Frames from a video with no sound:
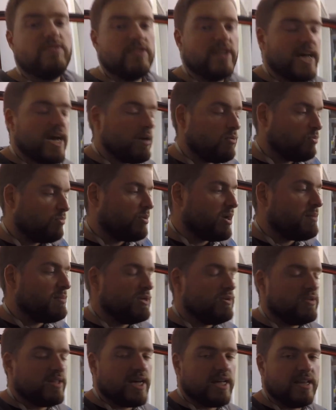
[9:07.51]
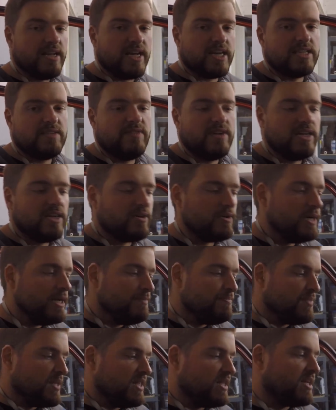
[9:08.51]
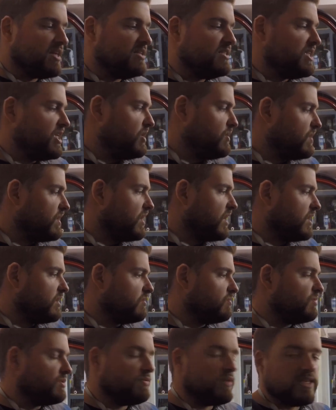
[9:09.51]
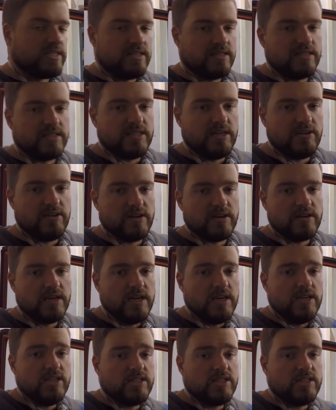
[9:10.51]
for that. We'll probably be doing that in the next video and then continuing on with the rest of the interior.